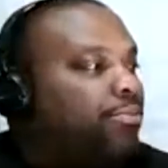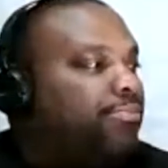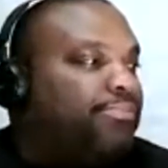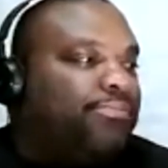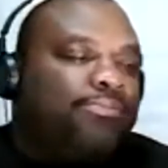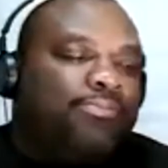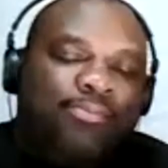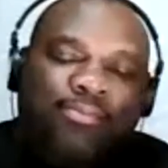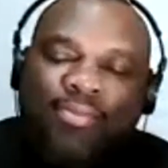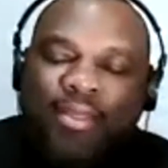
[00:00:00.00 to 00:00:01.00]

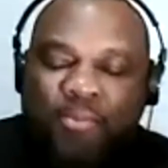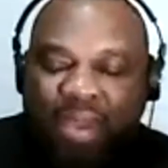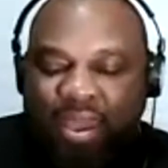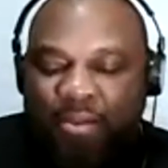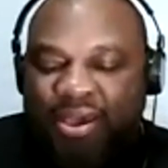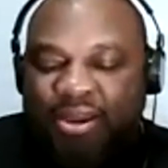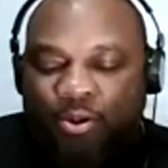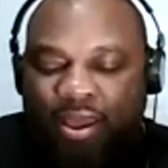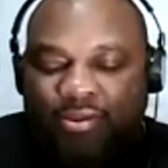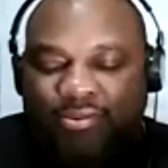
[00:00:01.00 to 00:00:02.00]
Yo,
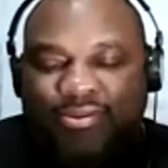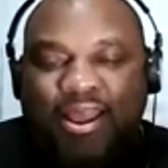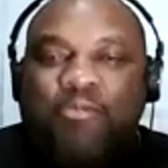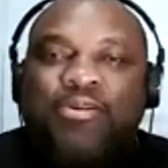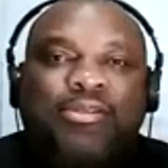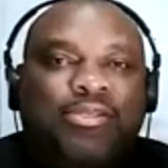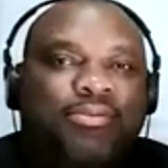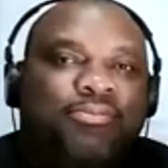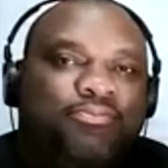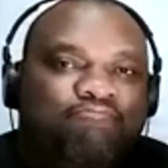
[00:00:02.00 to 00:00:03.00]
man. But anyway,
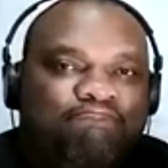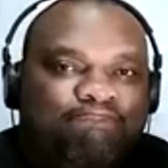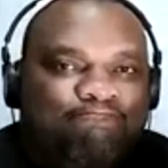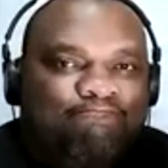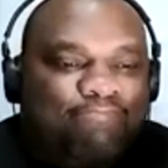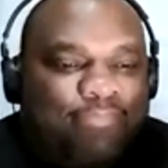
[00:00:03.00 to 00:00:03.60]
that was